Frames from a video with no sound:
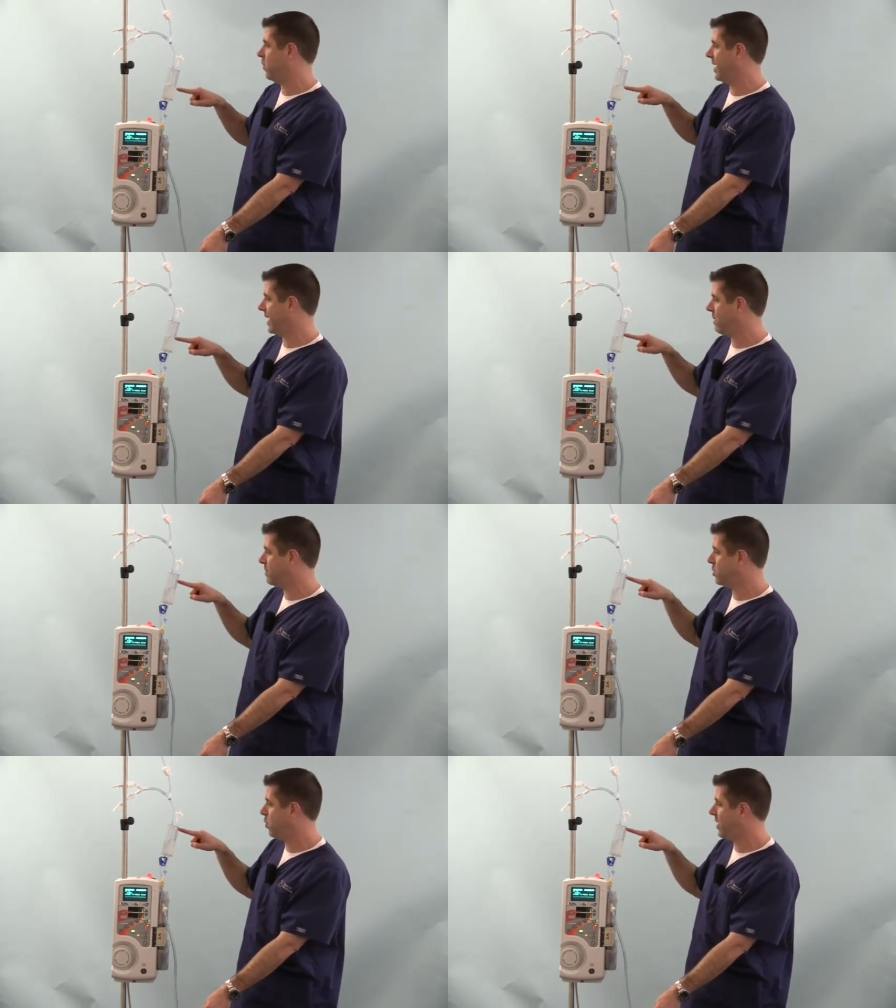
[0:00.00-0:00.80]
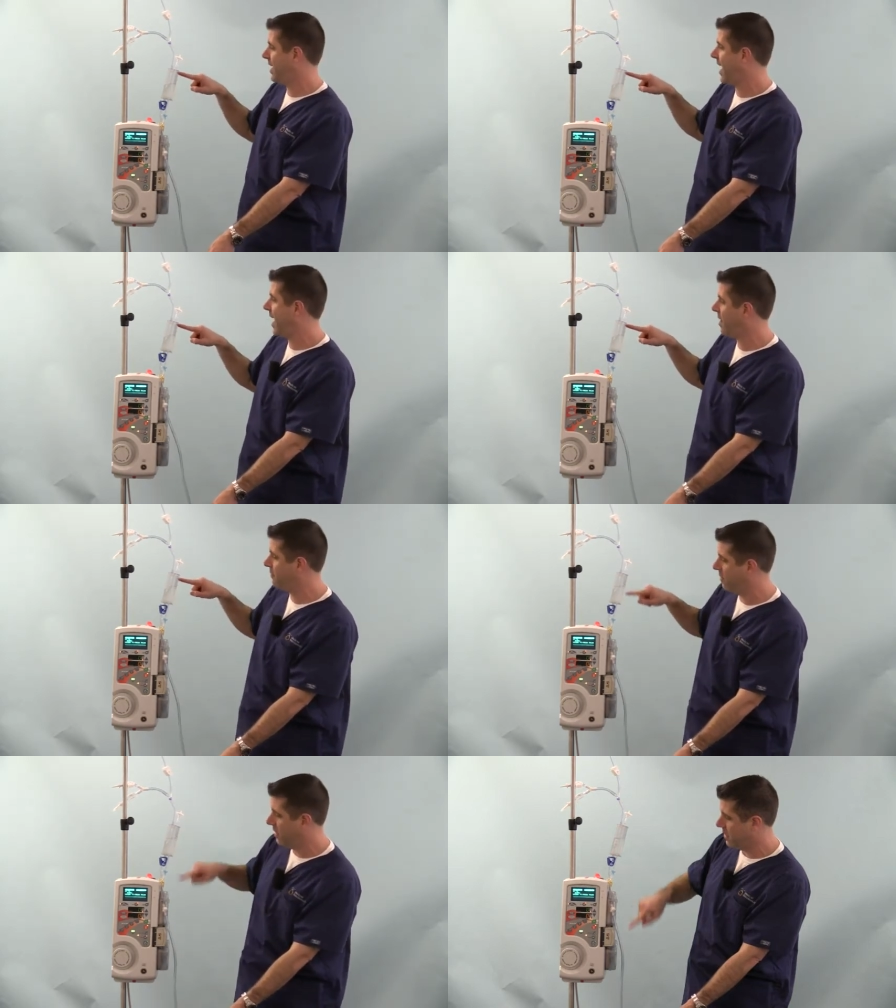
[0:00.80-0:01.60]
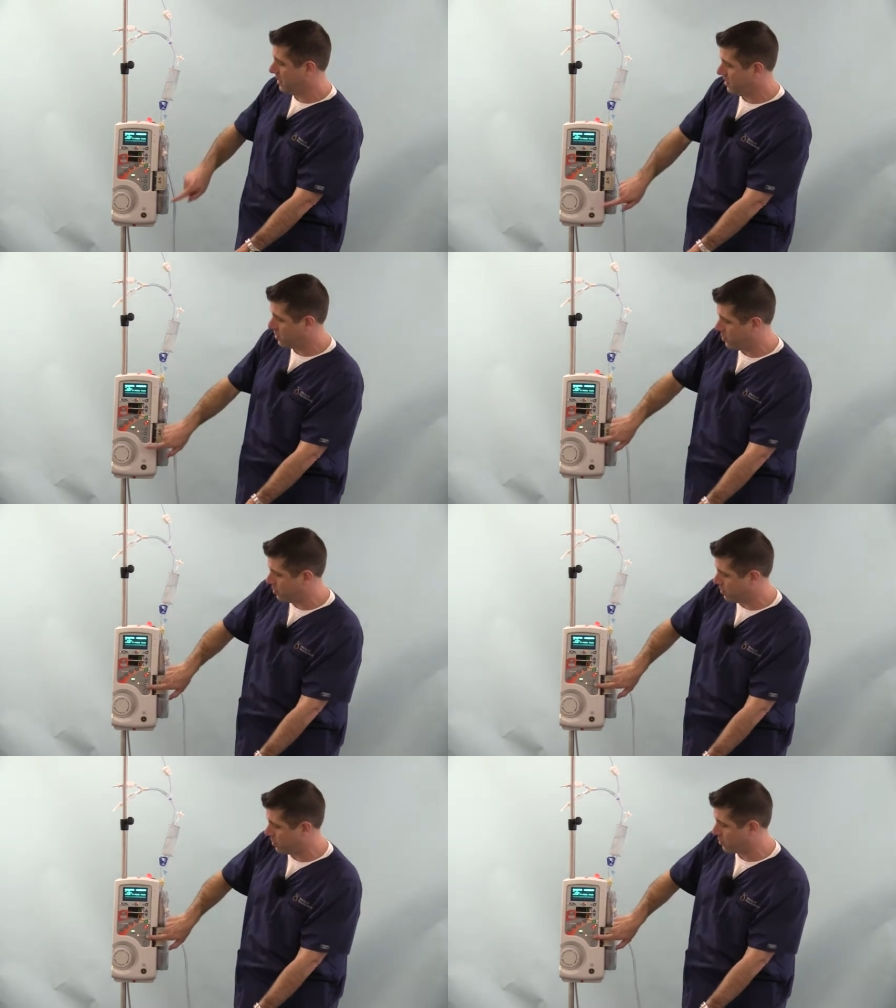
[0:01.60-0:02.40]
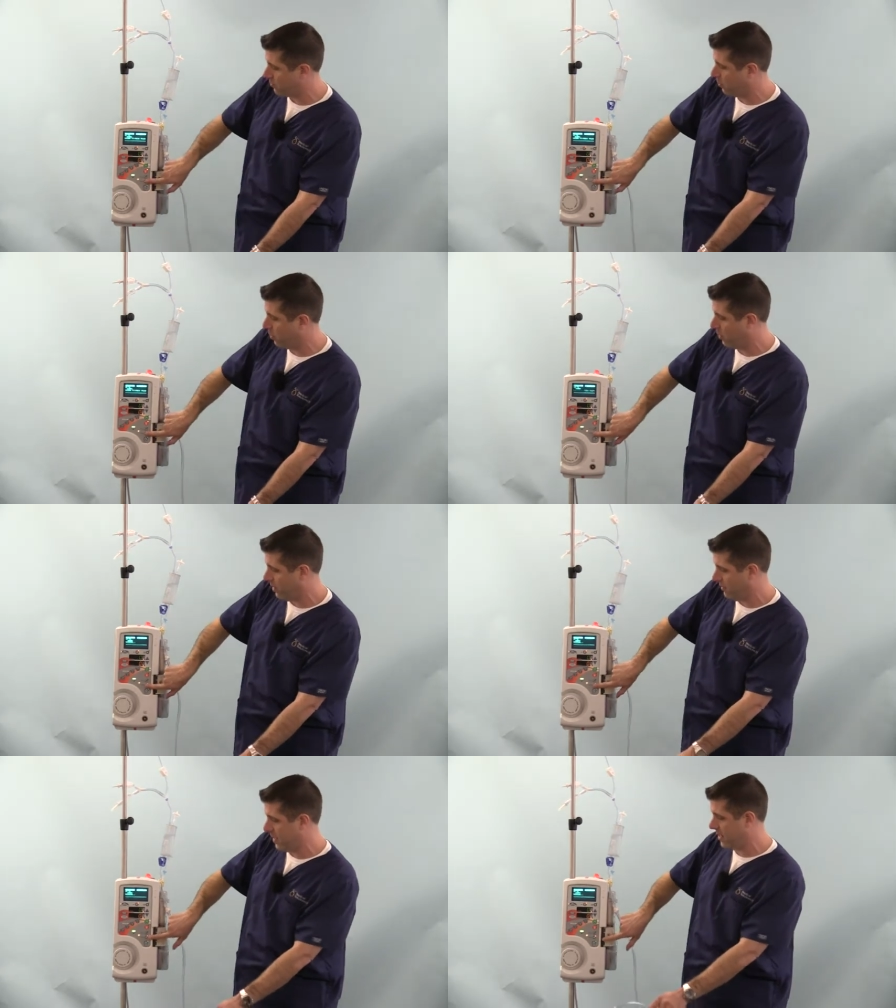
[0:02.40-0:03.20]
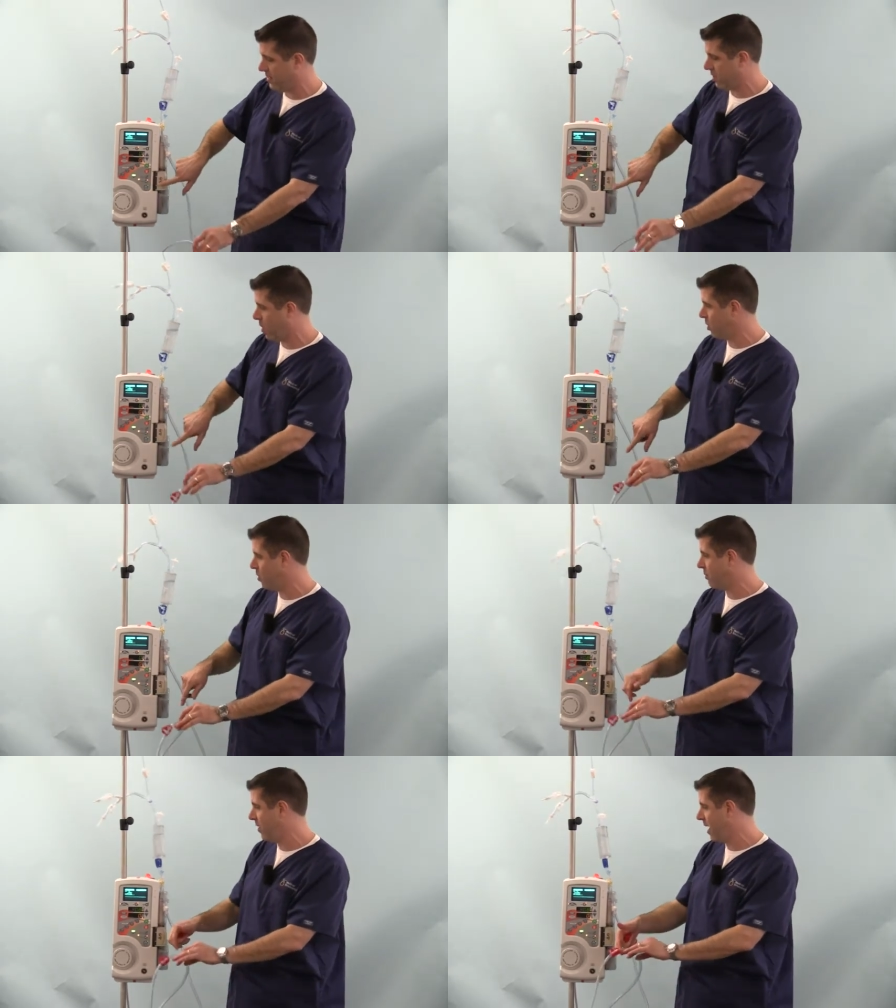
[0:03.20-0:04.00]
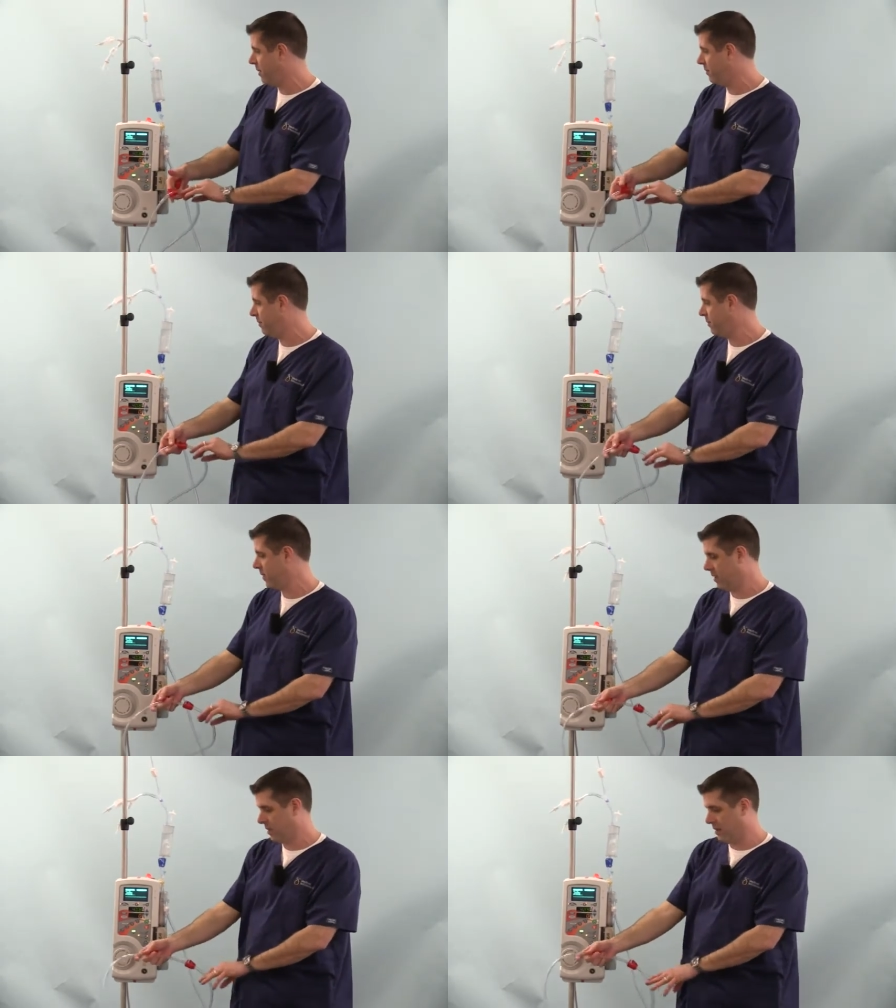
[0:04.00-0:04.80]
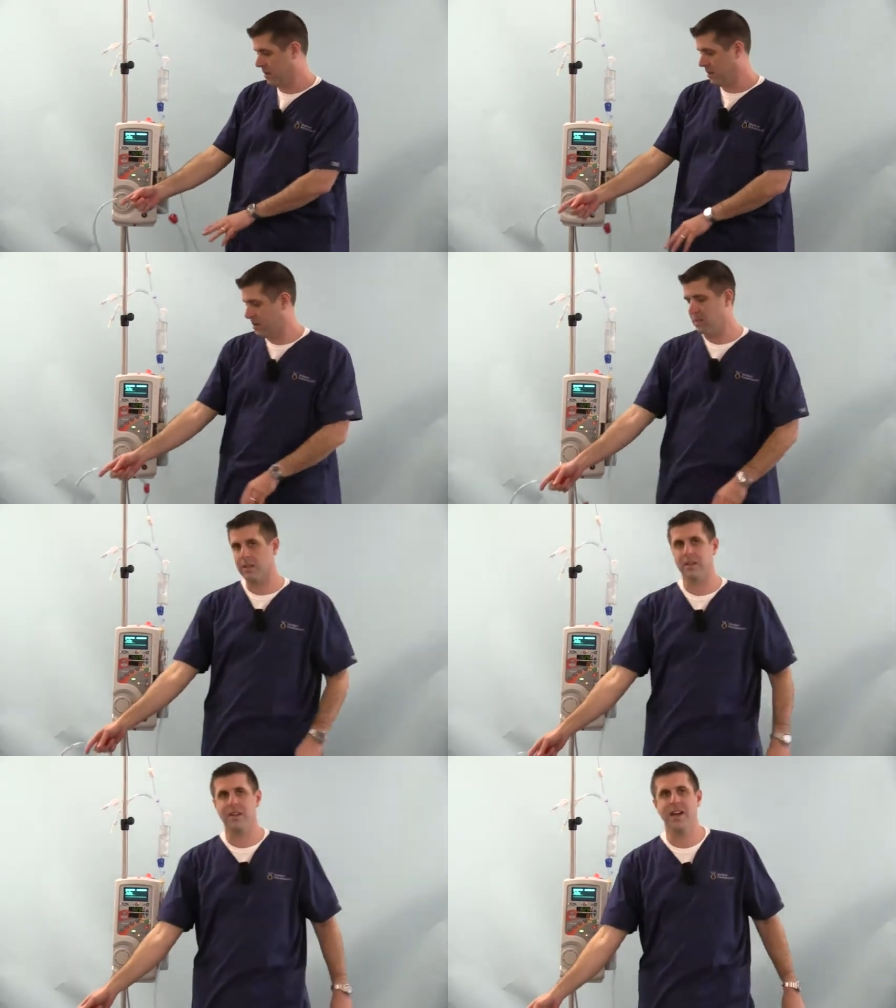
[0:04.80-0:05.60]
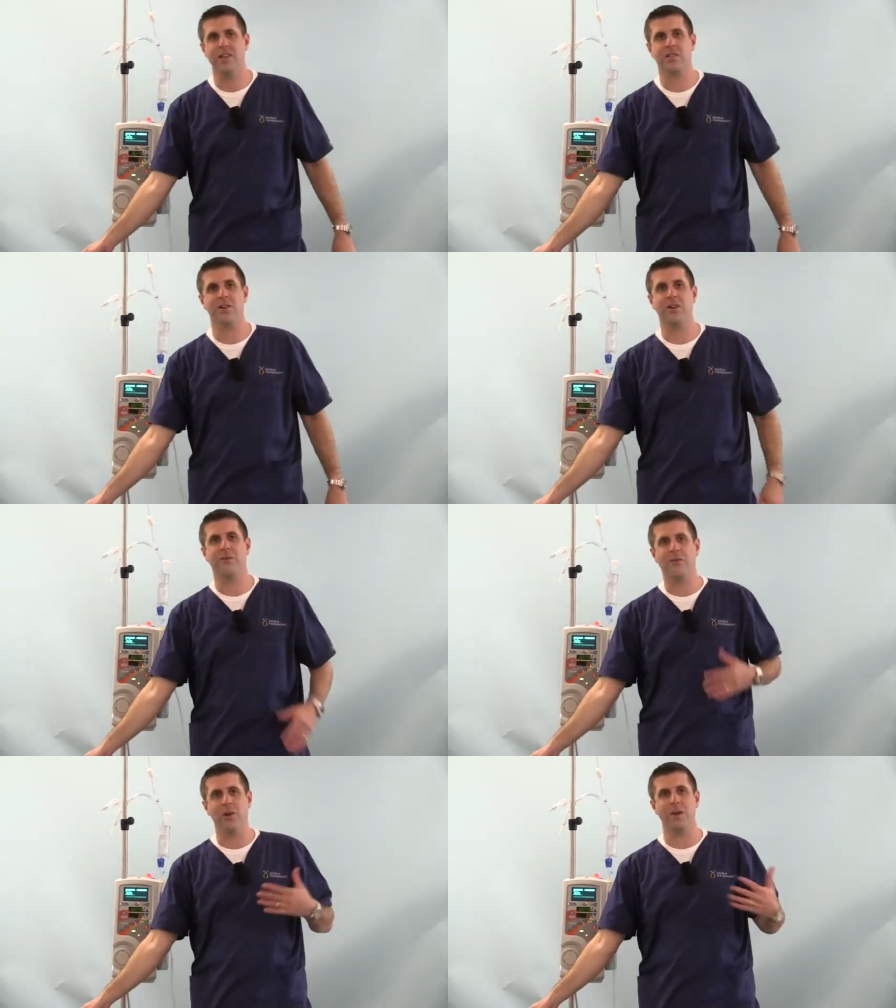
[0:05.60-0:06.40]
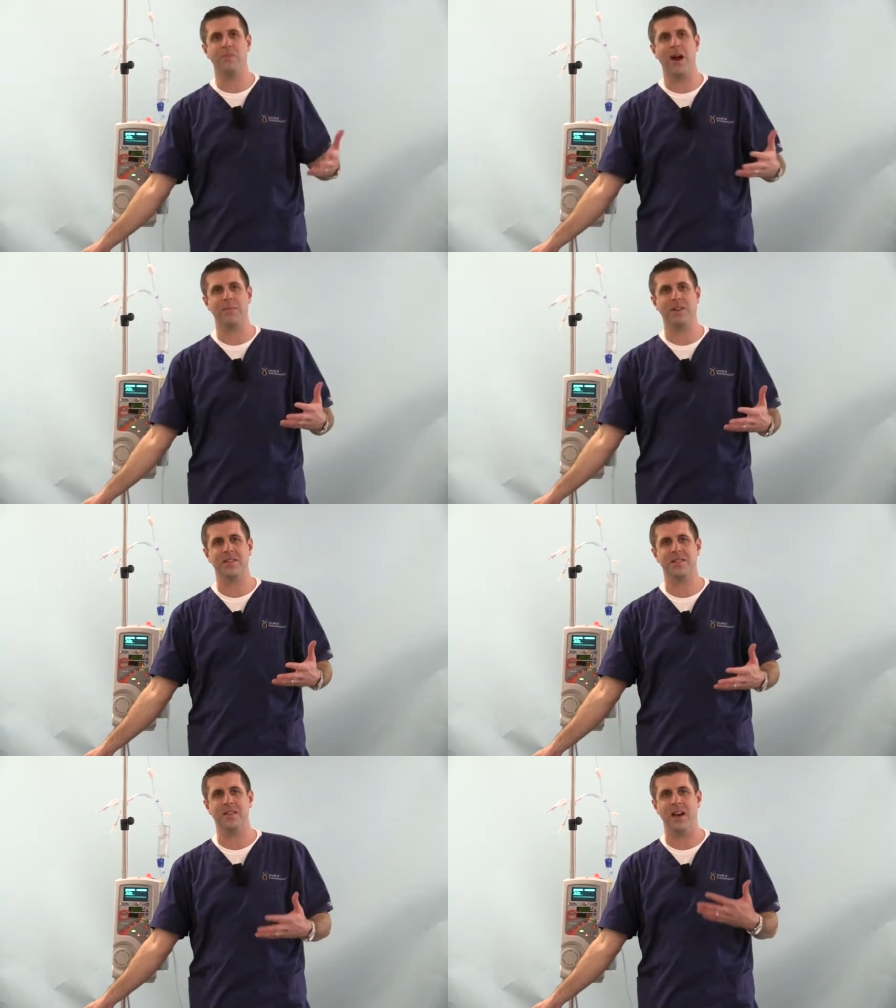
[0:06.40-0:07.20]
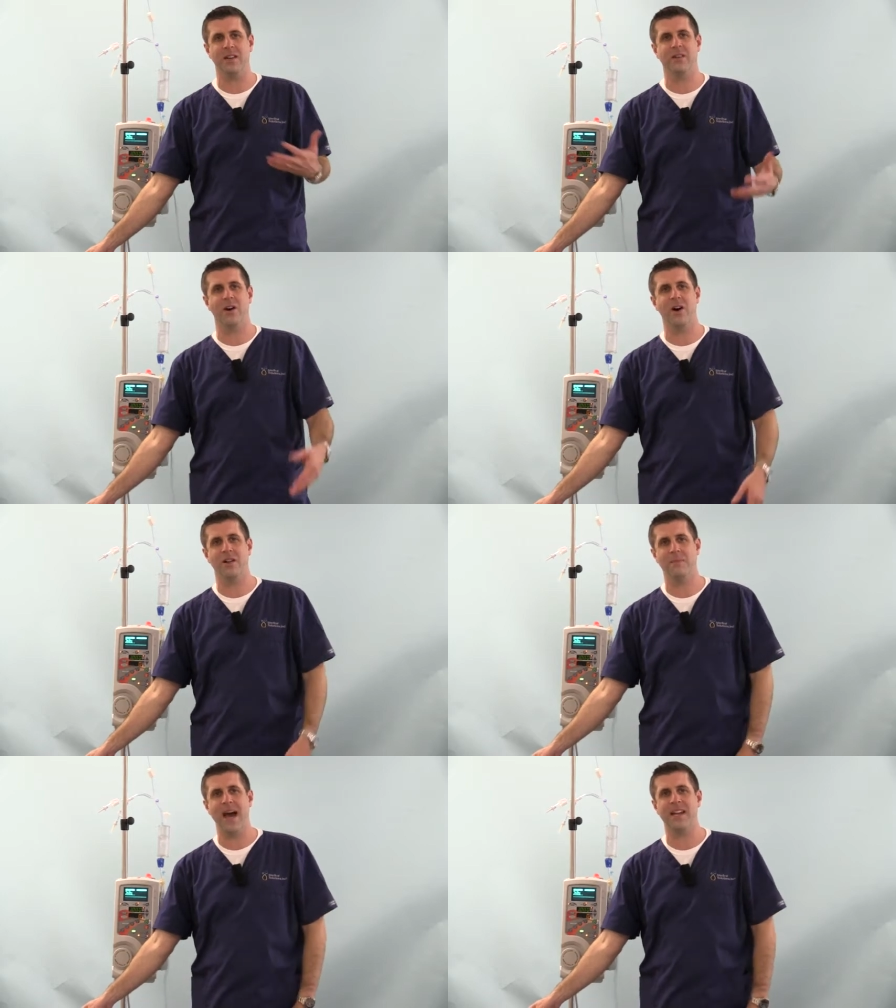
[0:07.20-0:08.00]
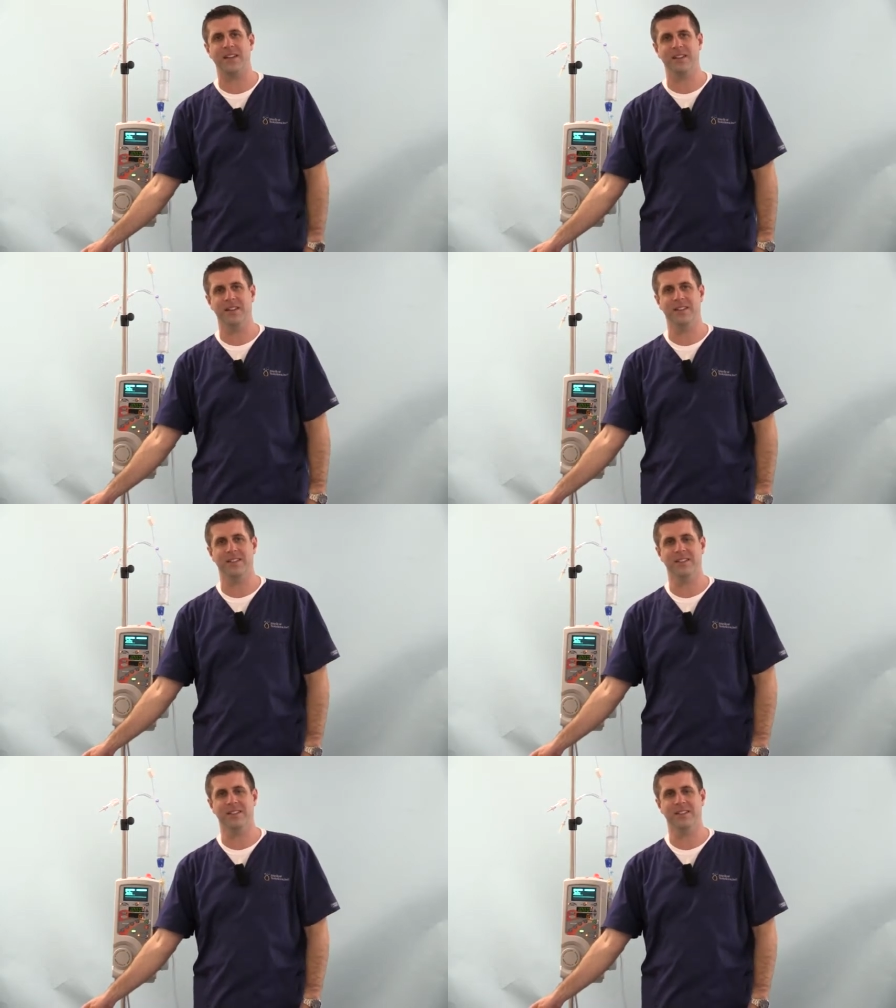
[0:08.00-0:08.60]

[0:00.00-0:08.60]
When I get between half and 2/3 full, I'm going to hit the auto prime, and it's going to fully prime the cassette automatically.